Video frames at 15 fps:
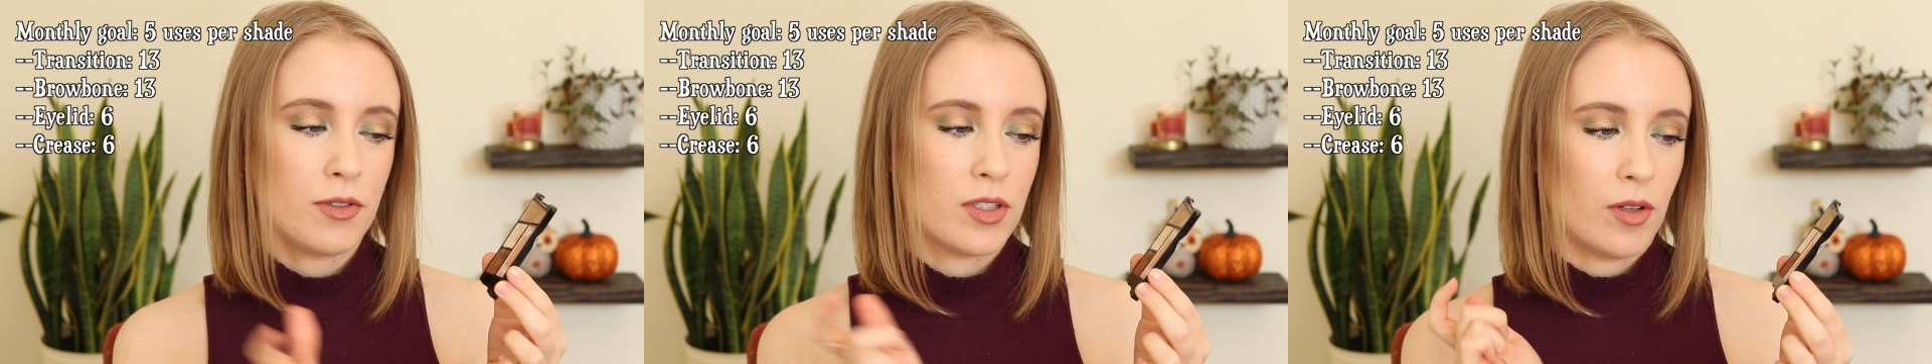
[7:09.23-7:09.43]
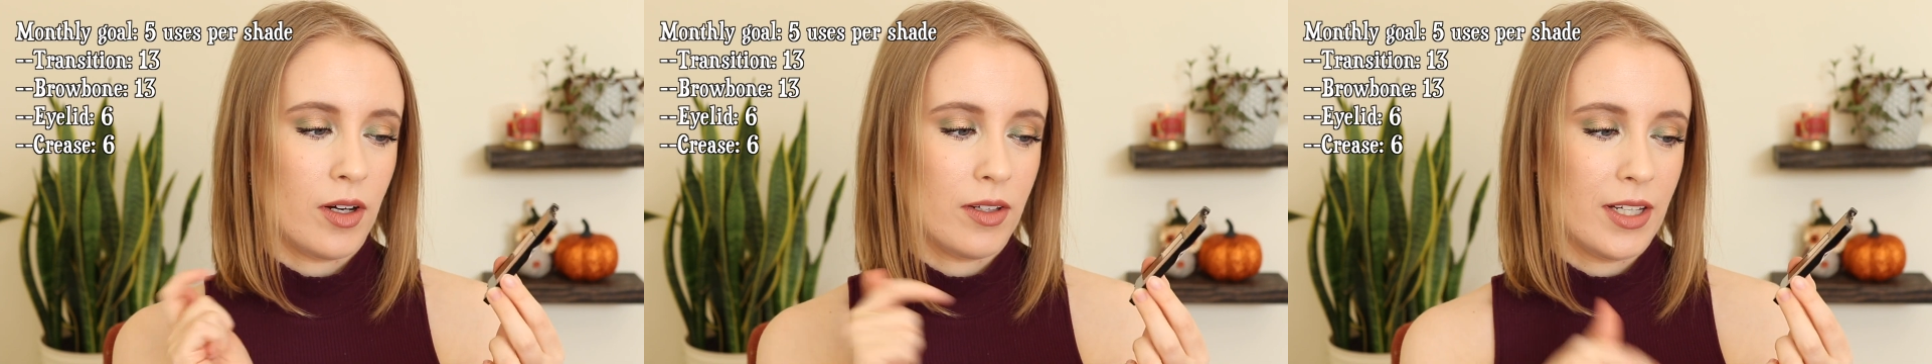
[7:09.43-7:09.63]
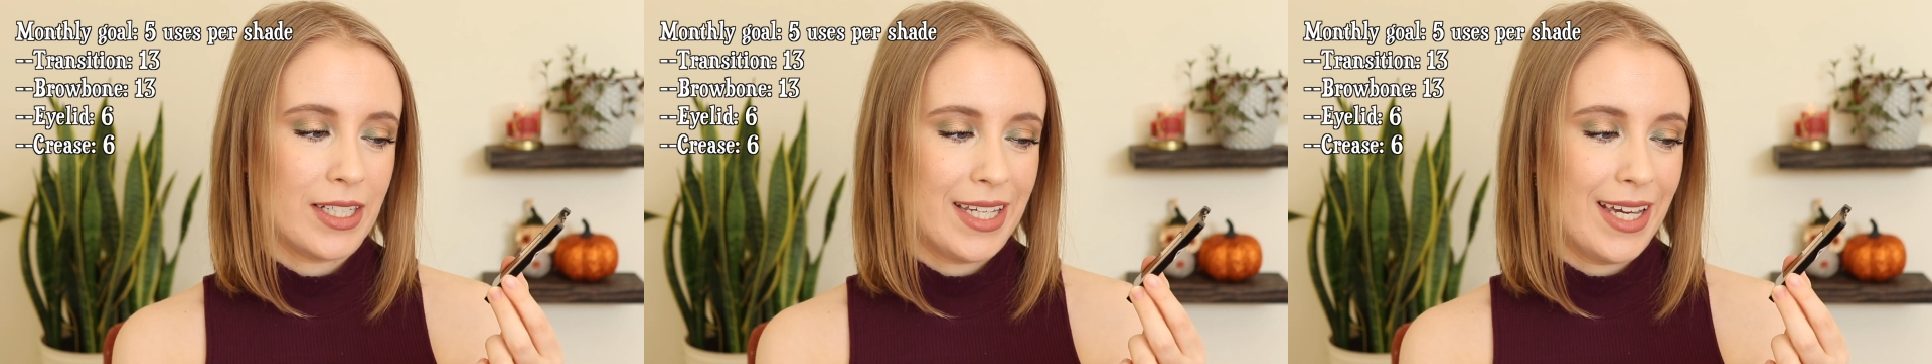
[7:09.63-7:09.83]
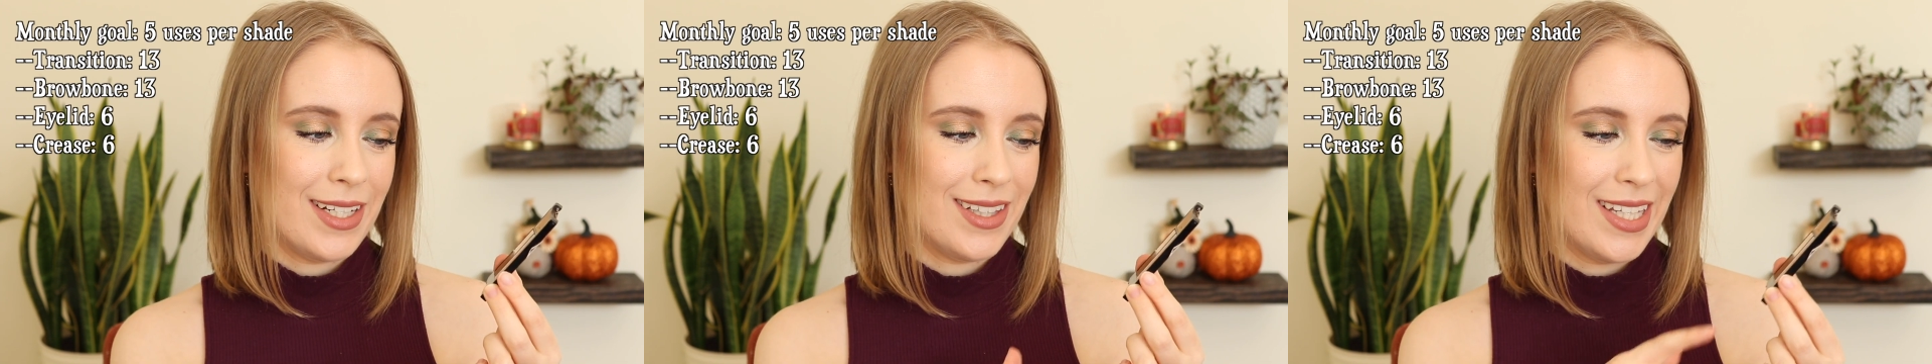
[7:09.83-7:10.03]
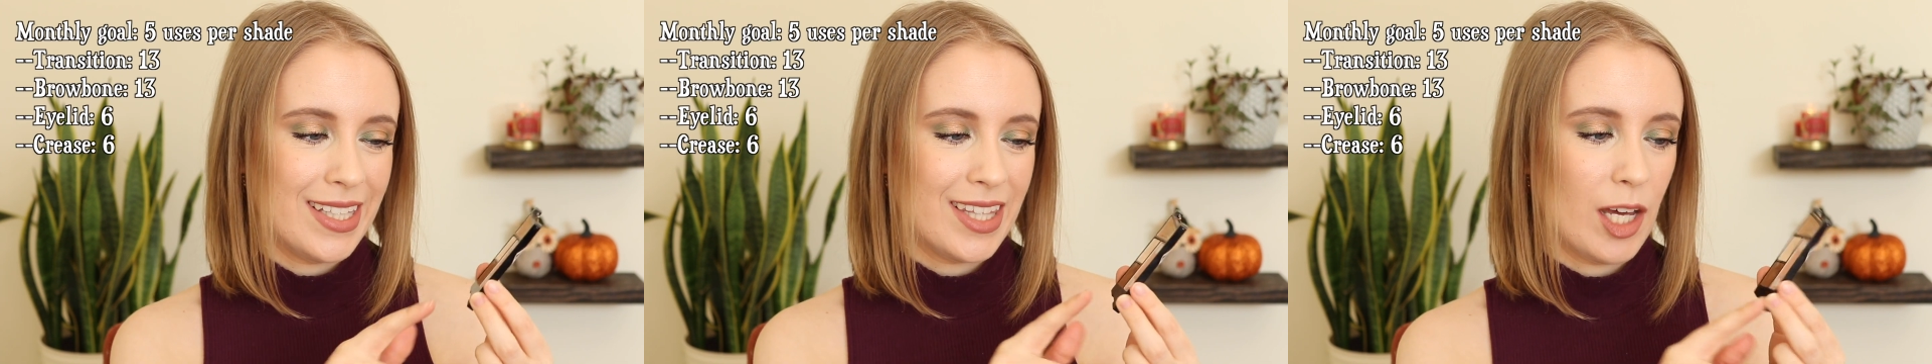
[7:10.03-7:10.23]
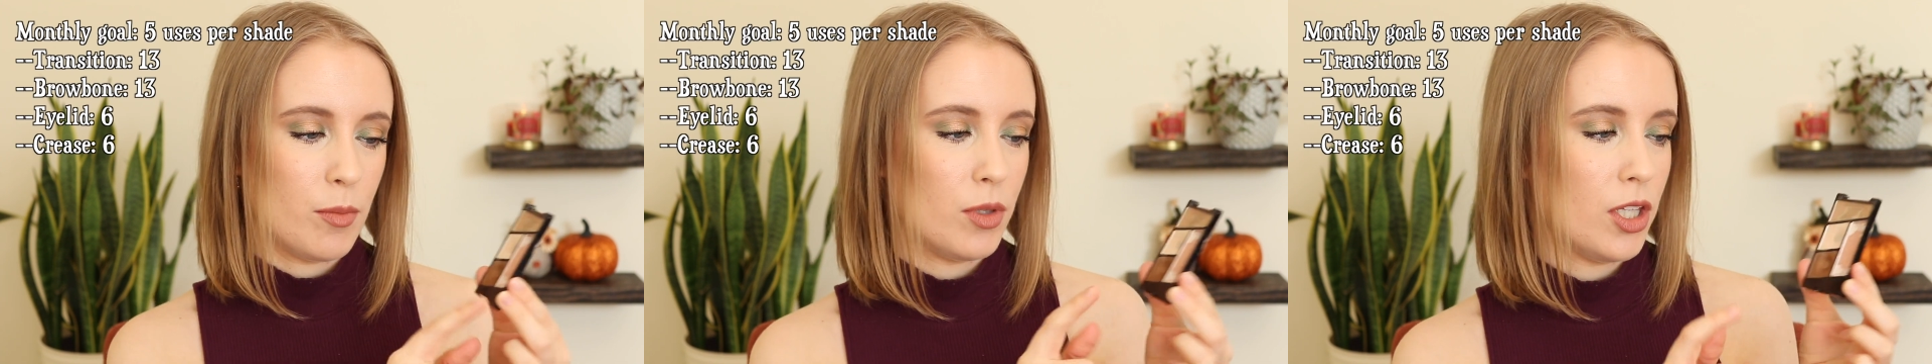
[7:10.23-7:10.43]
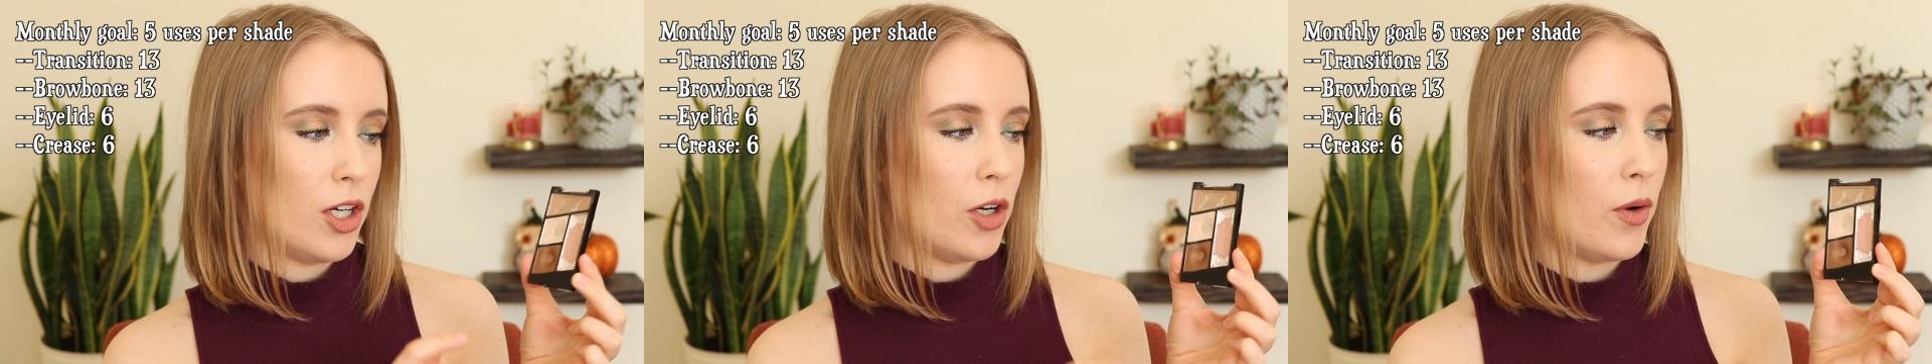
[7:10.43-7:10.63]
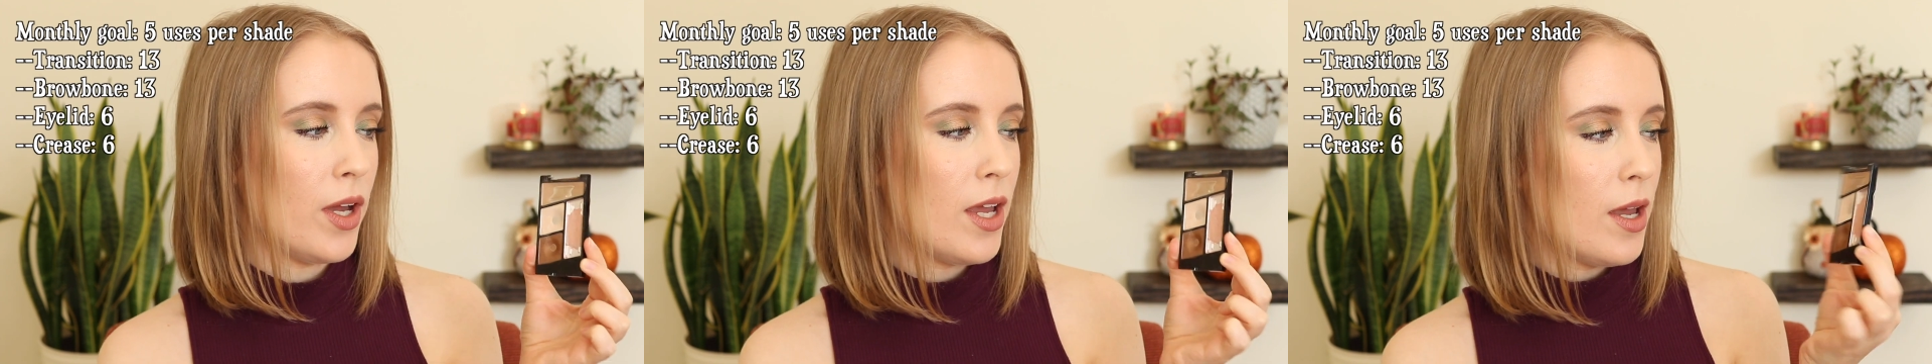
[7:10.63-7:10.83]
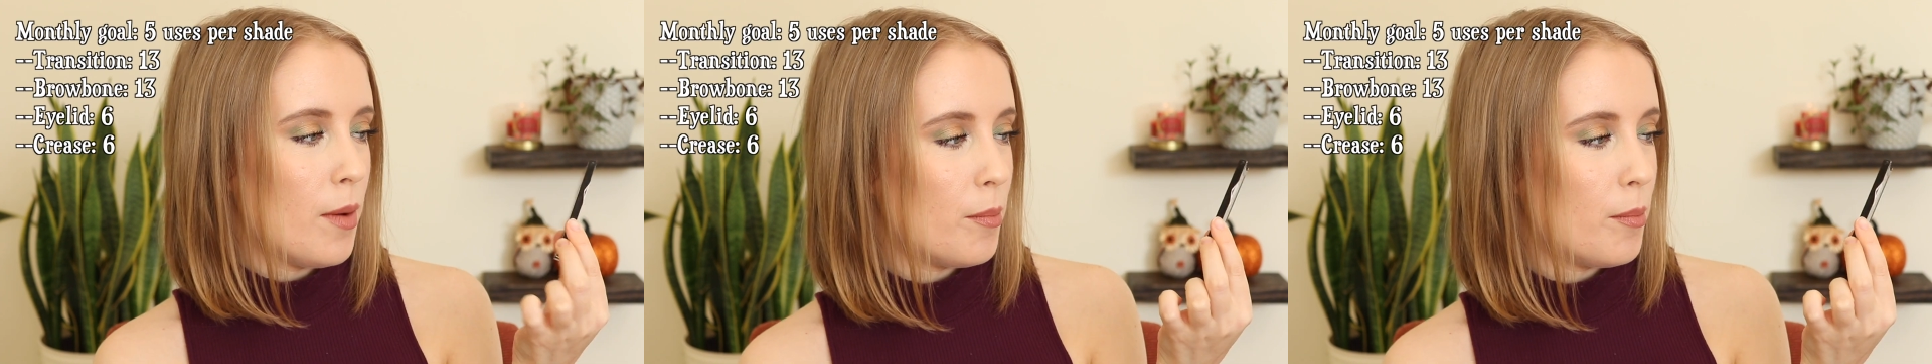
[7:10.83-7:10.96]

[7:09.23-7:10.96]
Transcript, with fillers: so I'll again link that below,